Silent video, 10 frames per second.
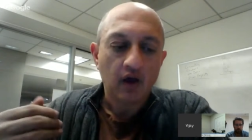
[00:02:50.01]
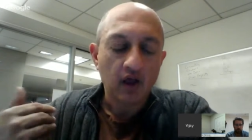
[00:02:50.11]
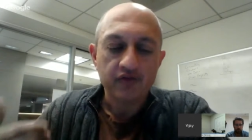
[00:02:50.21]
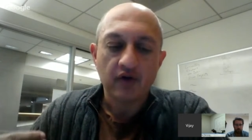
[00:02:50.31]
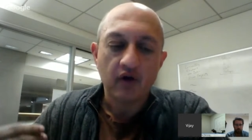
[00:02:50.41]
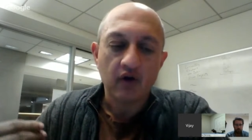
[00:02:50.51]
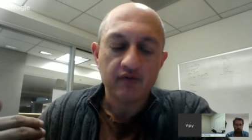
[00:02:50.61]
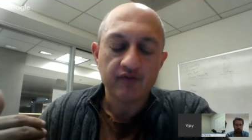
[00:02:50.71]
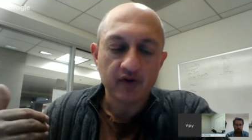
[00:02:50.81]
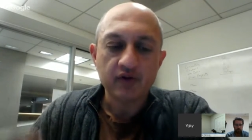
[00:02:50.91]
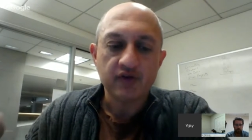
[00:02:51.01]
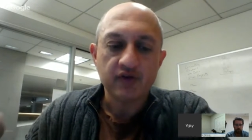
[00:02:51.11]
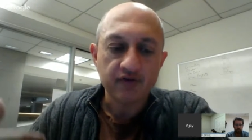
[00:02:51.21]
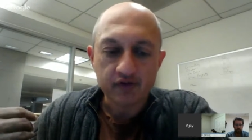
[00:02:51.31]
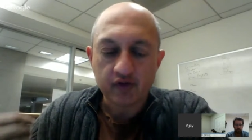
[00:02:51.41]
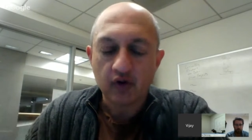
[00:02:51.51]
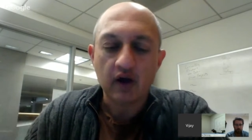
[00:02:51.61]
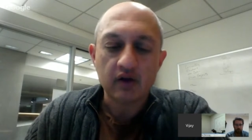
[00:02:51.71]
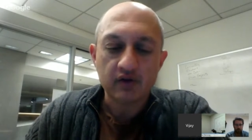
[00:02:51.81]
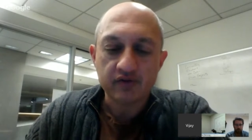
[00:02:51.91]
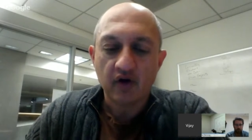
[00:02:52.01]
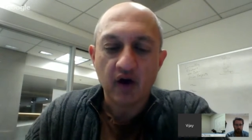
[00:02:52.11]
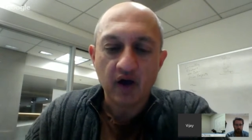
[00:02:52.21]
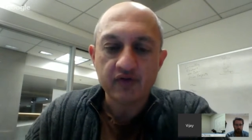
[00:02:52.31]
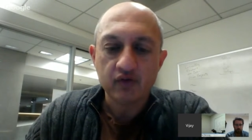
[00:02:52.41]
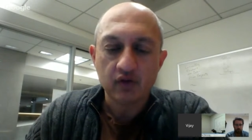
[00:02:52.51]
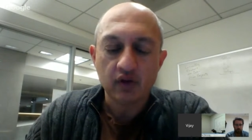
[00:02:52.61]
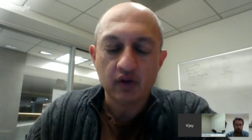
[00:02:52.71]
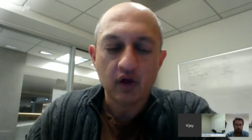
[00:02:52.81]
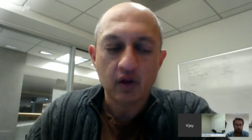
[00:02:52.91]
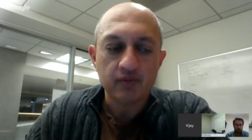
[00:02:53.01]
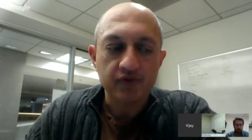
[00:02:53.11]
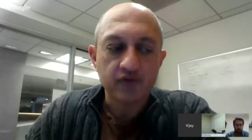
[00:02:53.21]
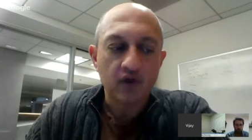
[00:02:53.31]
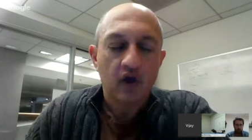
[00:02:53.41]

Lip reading: as our fundraising folks go out and talk to alums